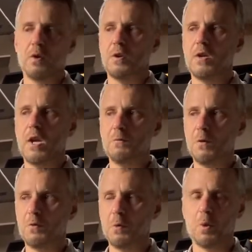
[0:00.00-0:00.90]
The
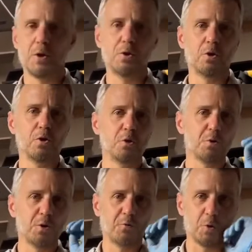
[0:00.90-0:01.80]
851, you can use
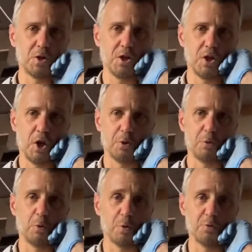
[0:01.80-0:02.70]
the 1400
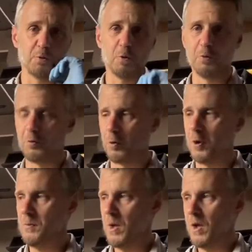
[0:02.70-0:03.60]
or the 404.